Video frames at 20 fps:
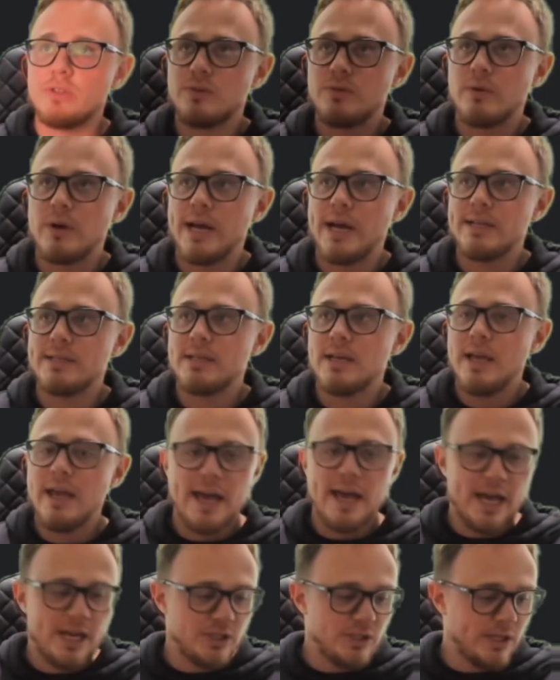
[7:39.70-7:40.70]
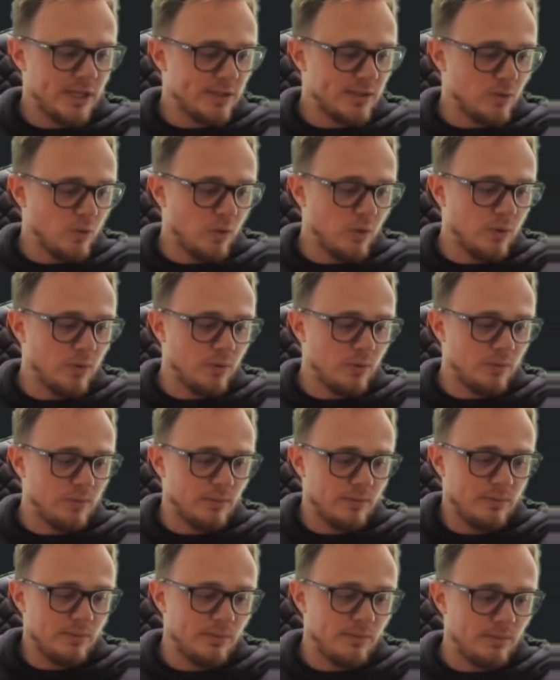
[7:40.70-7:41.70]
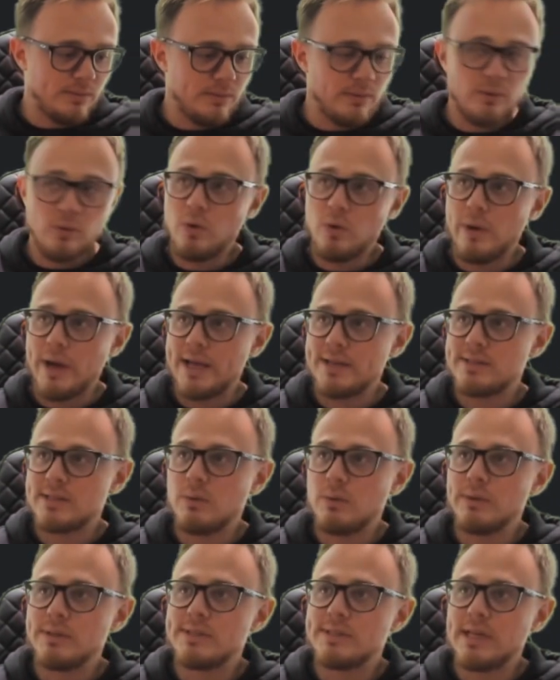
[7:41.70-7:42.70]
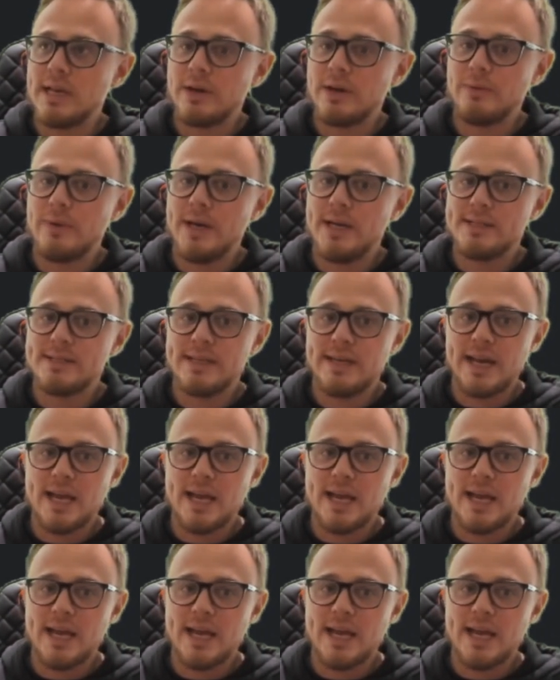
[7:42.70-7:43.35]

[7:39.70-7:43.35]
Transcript: right? As you can, or as someone selling real estate.